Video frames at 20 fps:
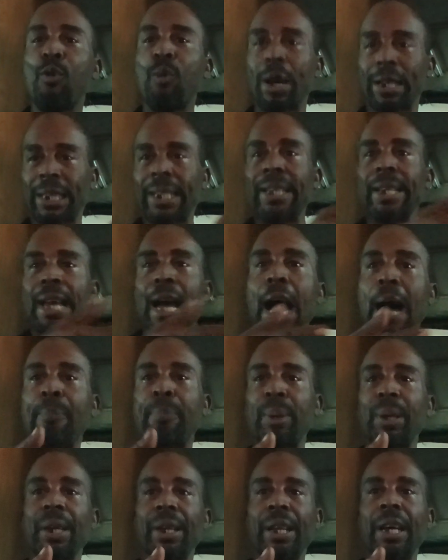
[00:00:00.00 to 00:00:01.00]
what can
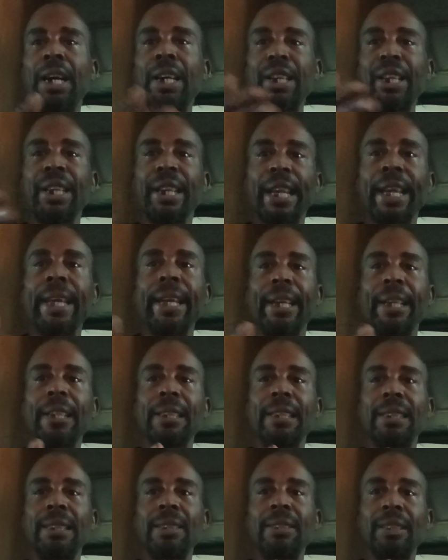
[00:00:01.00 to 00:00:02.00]
happen on a
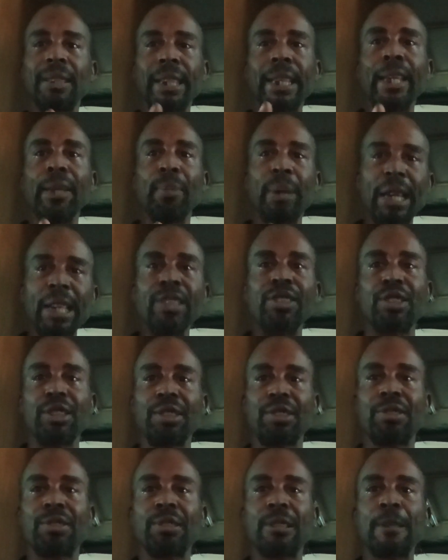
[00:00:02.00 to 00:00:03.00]
day-to-day
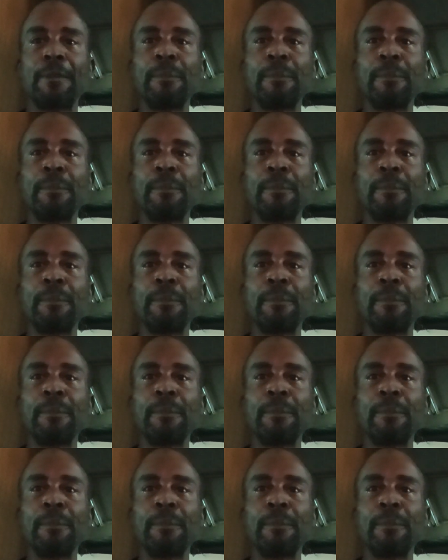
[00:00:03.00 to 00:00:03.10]
basis.